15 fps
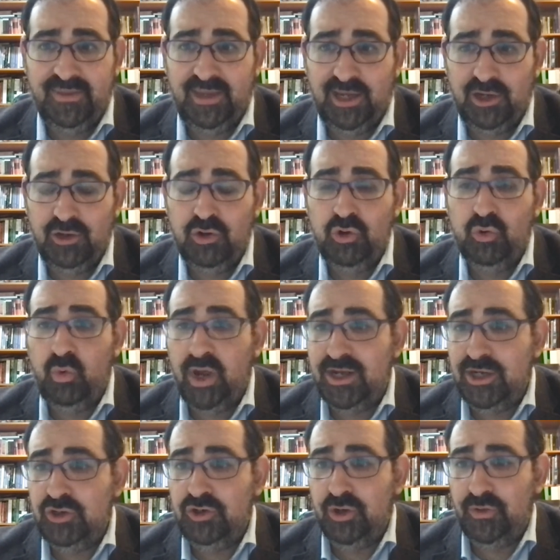thing
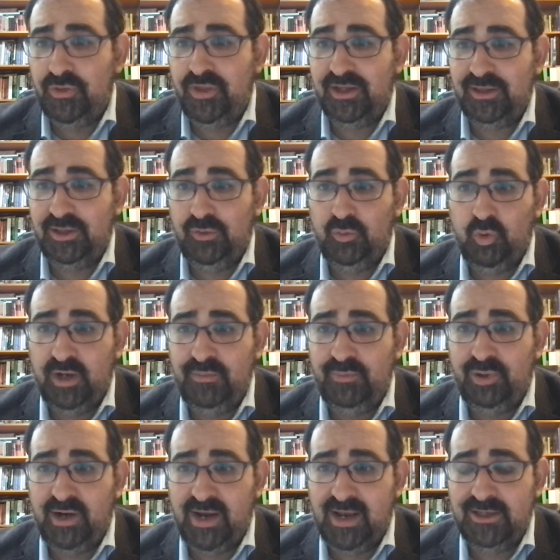when you don't think that
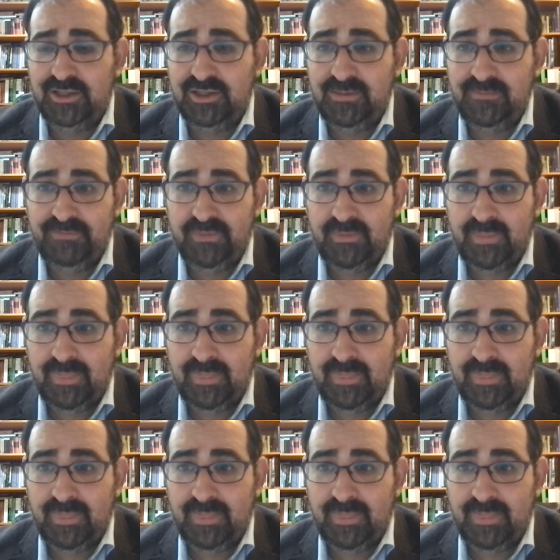one branch